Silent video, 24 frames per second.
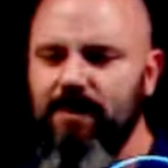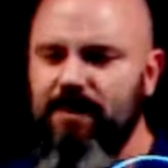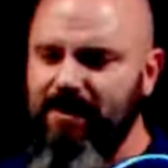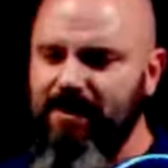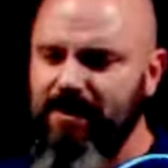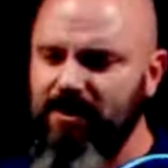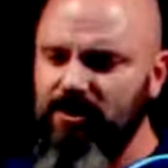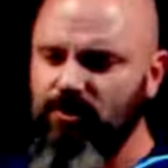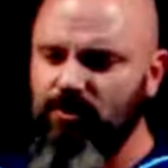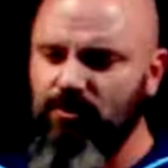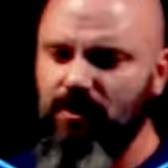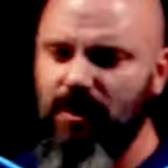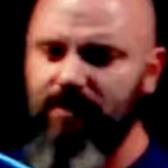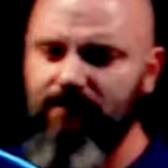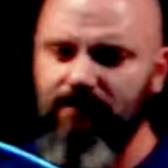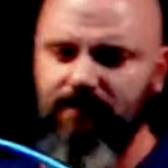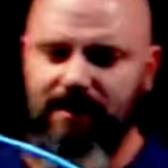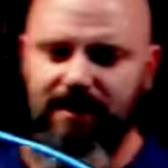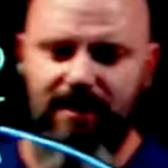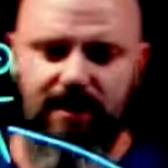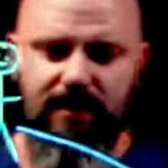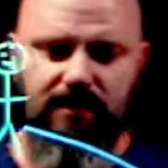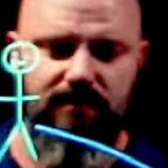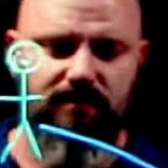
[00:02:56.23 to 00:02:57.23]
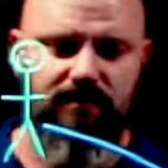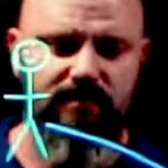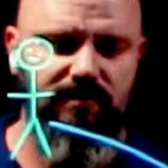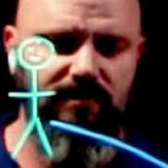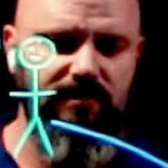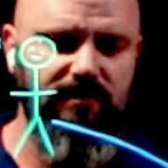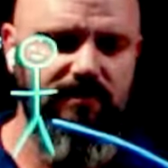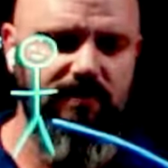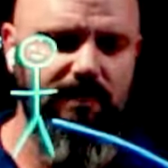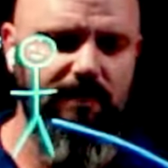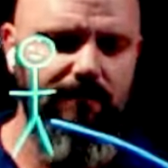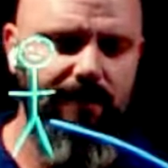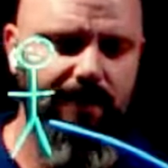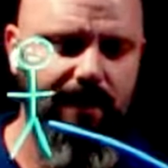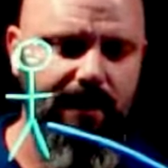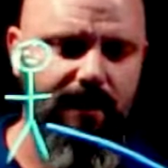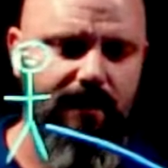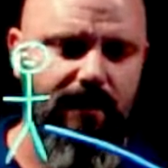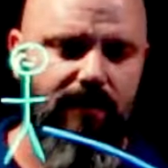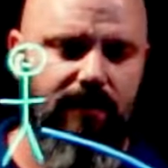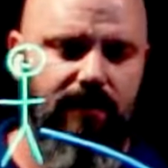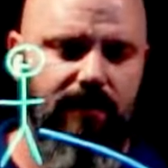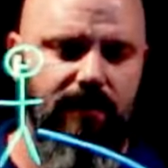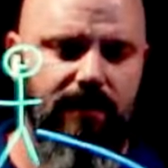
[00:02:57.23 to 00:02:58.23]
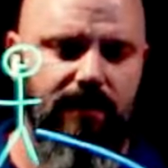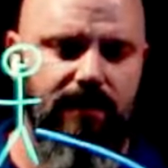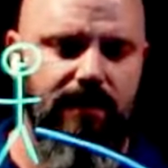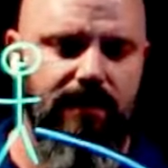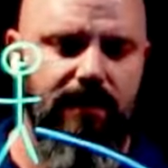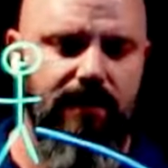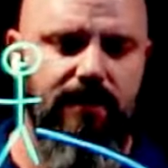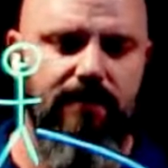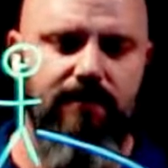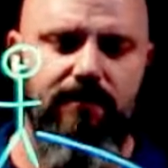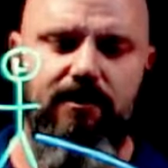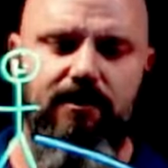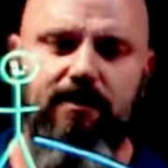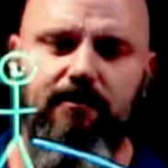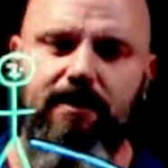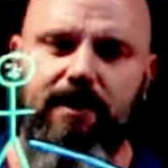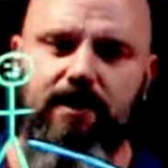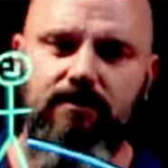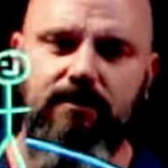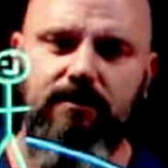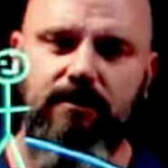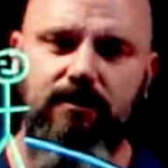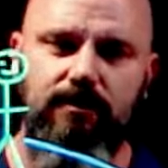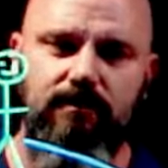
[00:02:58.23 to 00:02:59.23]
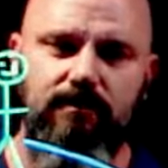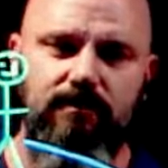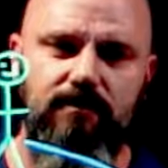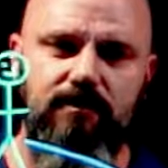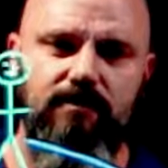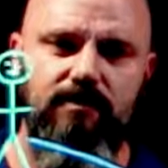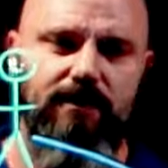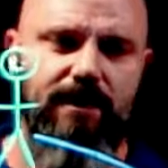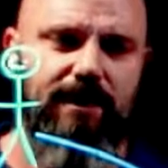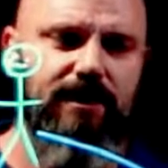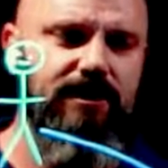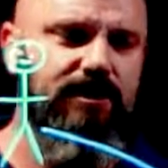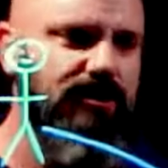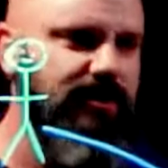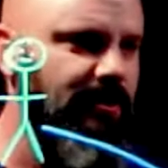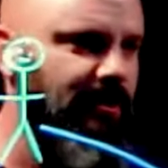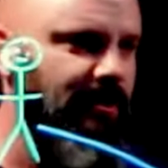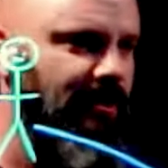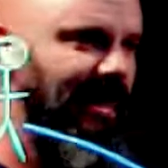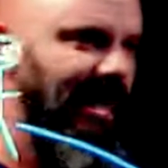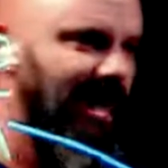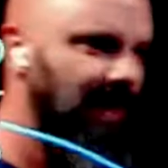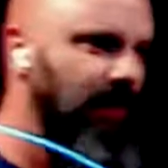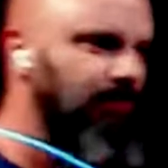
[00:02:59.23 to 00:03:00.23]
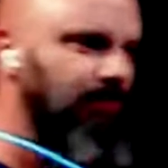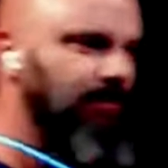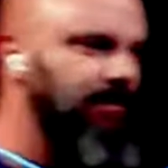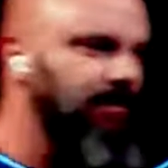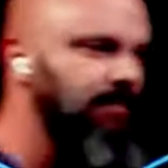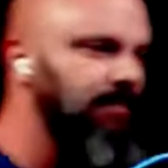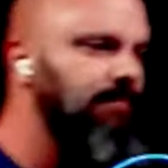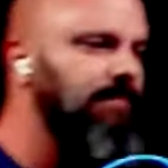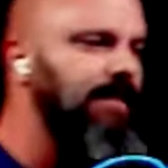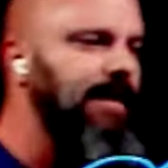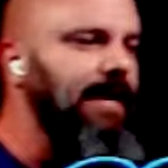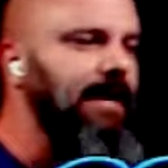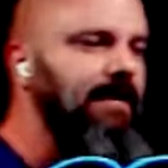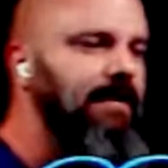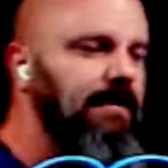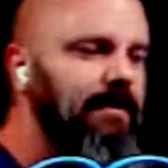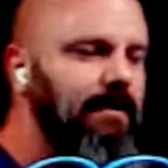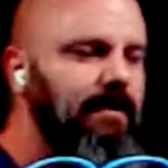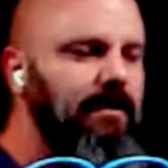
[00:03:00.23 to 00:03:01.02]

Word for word: get traffic here somehow to be able to do inspection. And how do we do that?